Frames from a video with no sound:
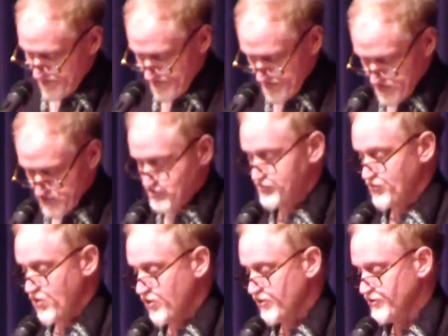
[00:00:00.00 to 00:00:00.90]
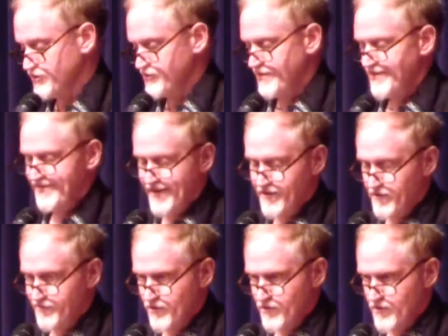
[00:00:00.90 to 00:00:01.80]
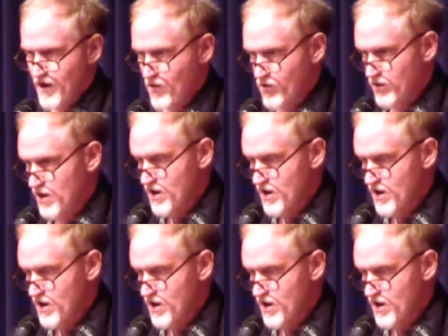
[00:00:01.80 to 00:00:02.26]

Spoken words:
the fixed stars that govern our